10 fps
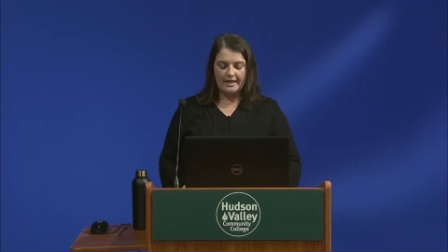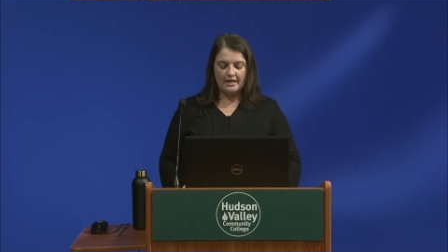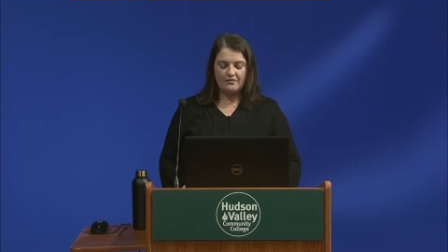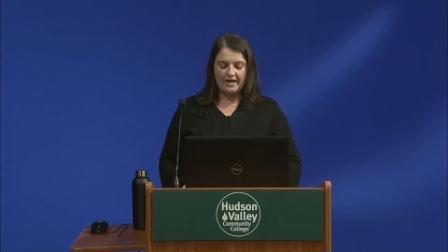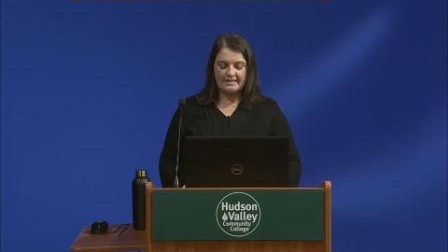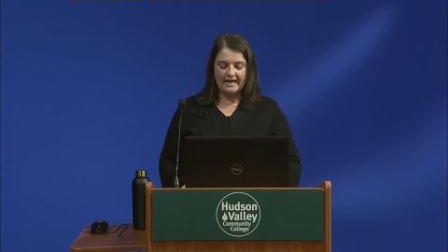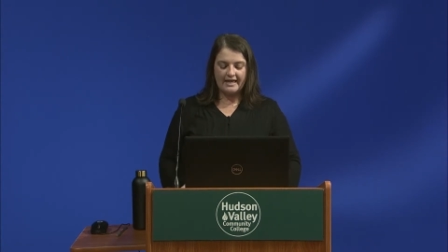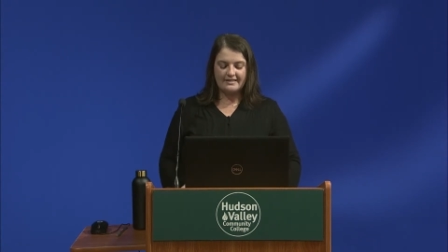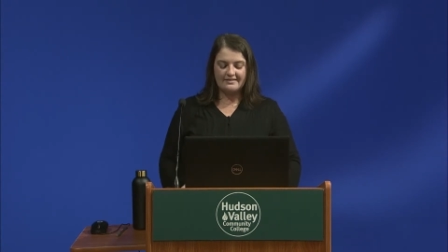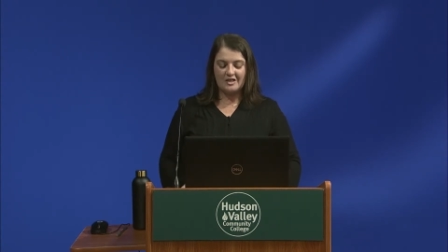In fact, I
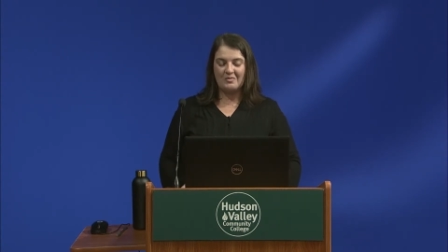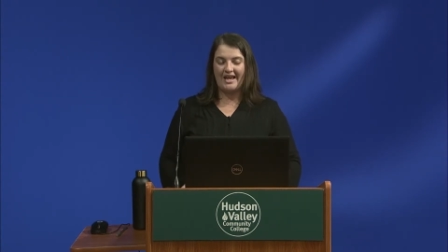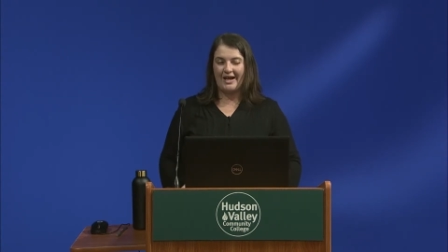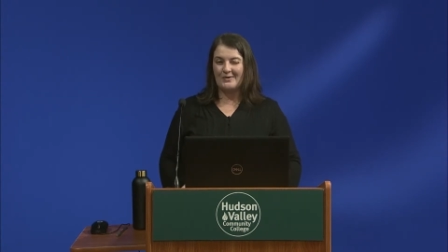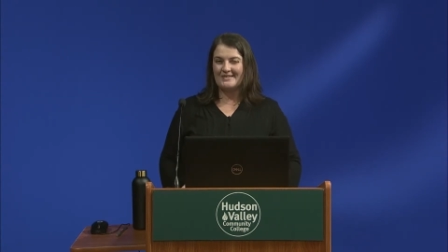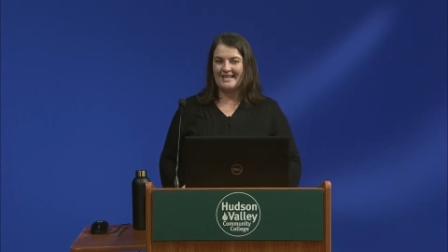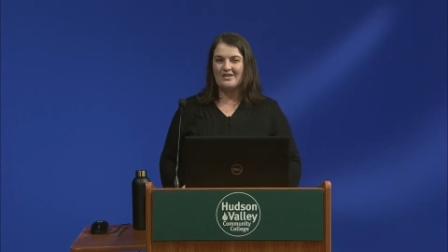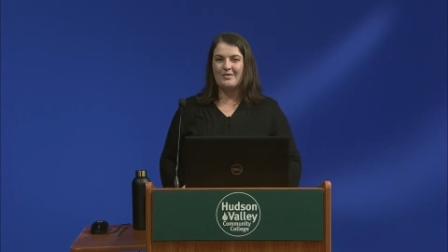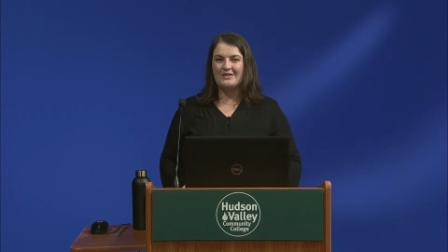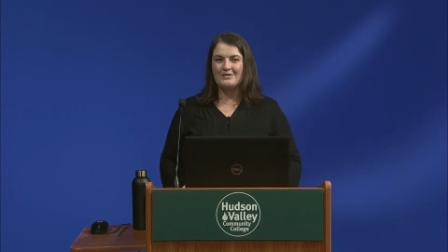had to step outside
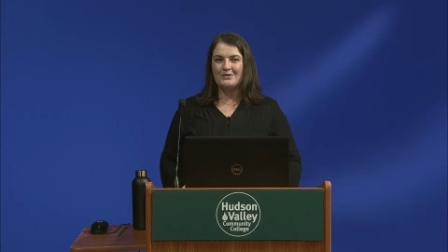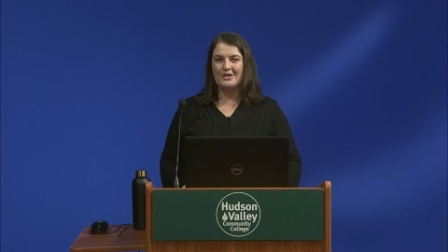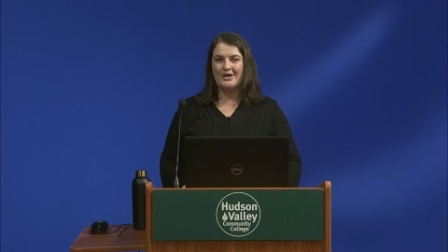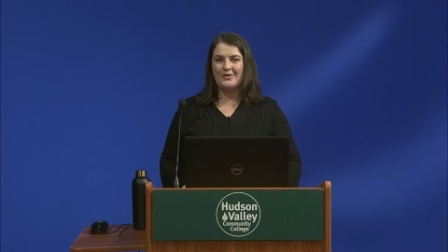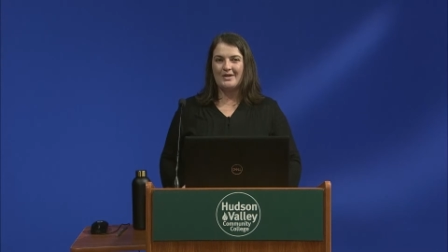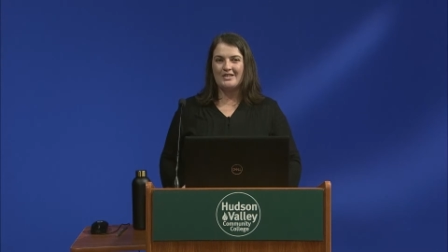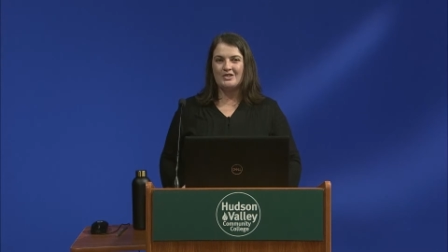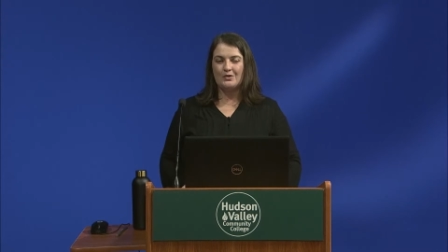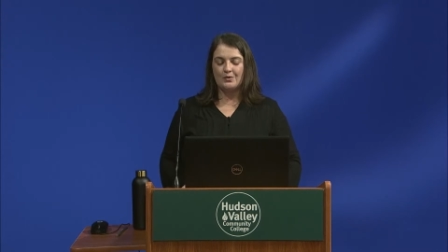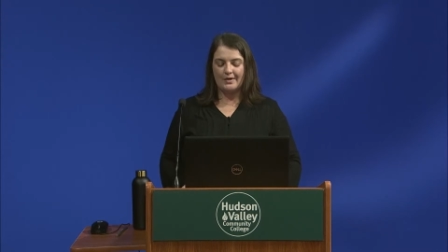of my studio
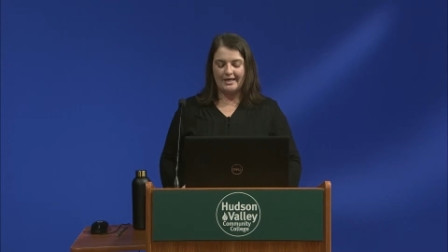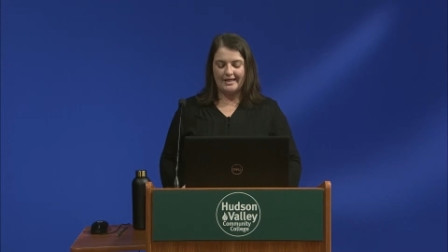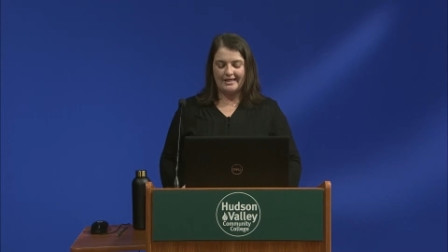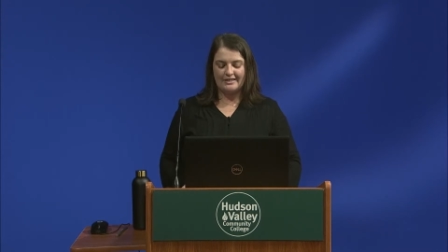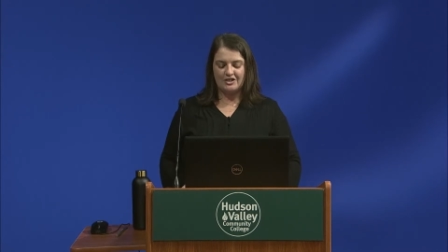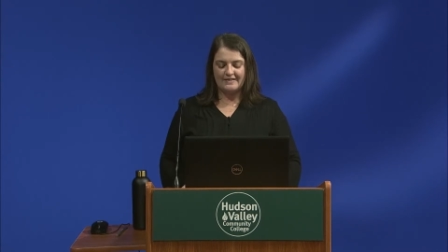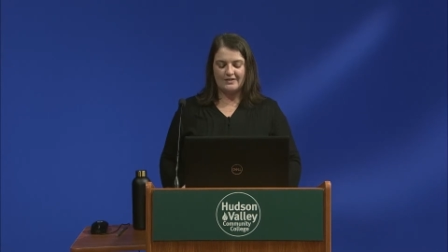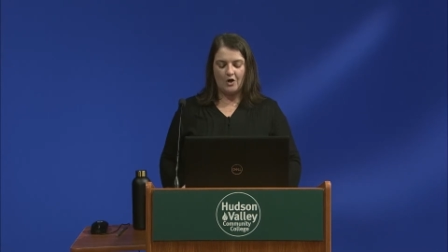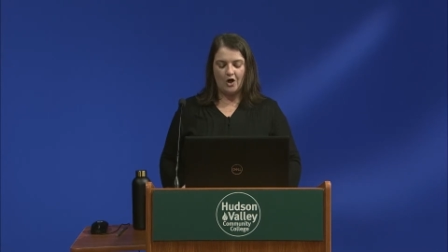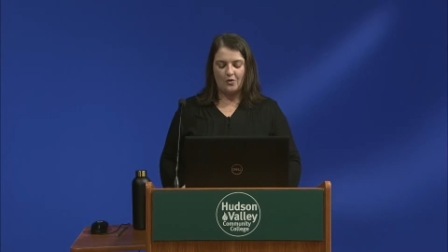into an
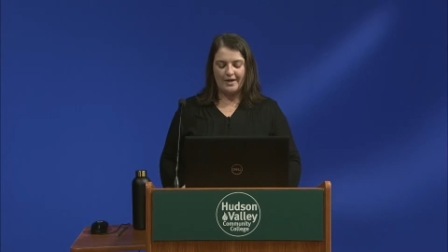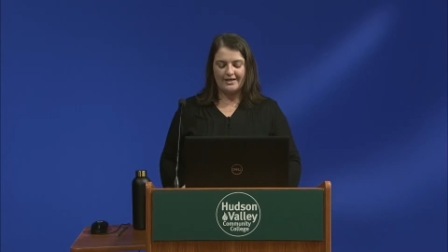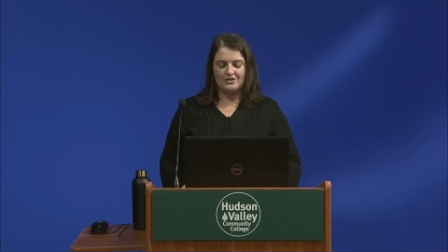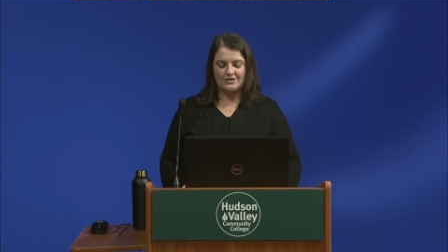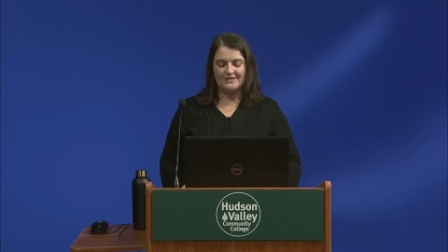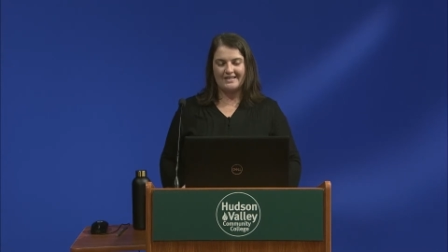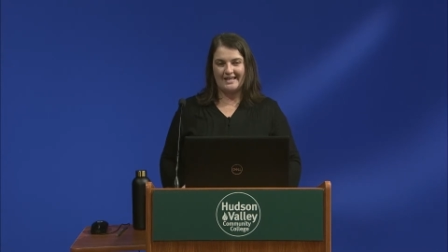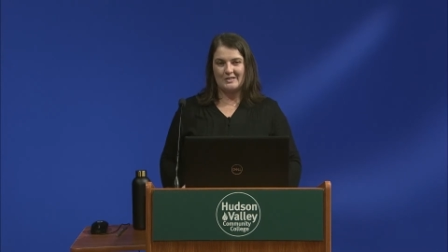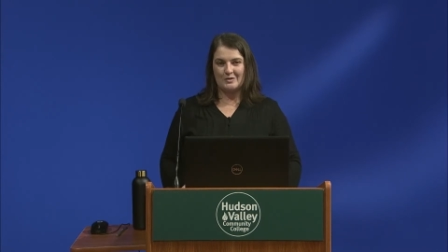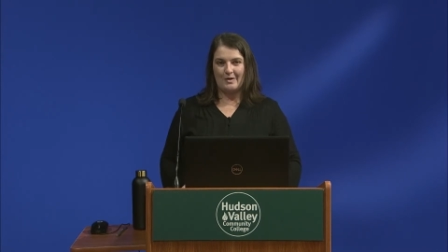adjacent hallway just to
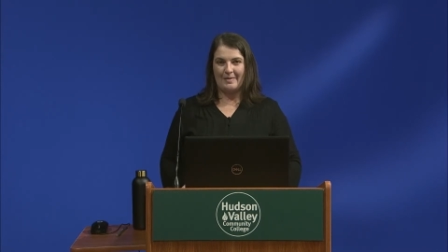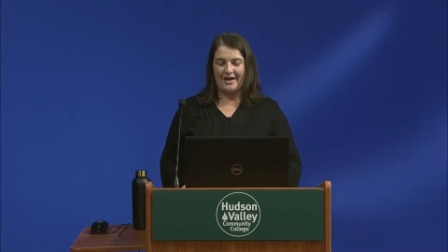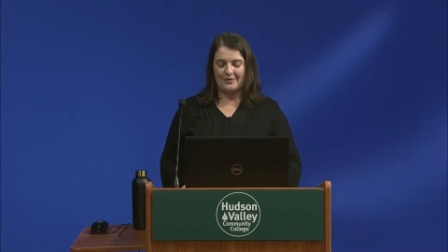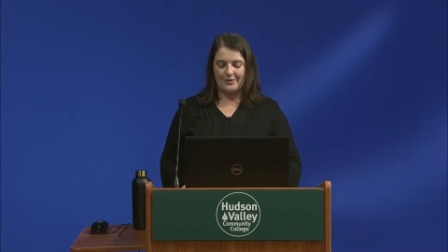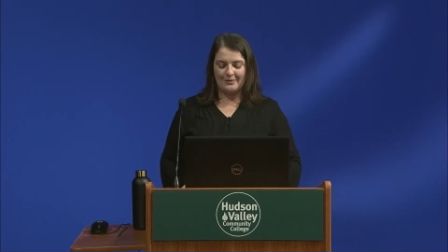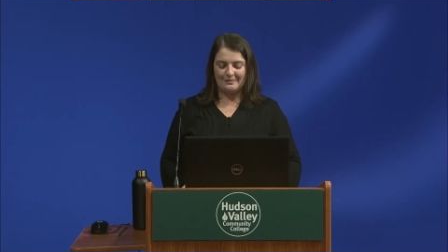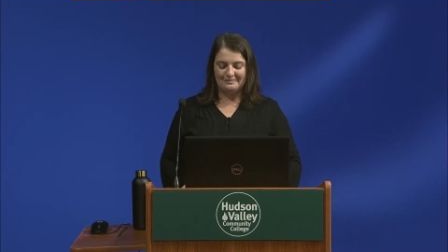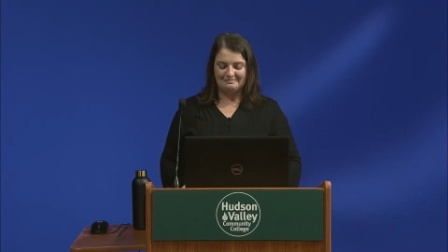get into my bathroom.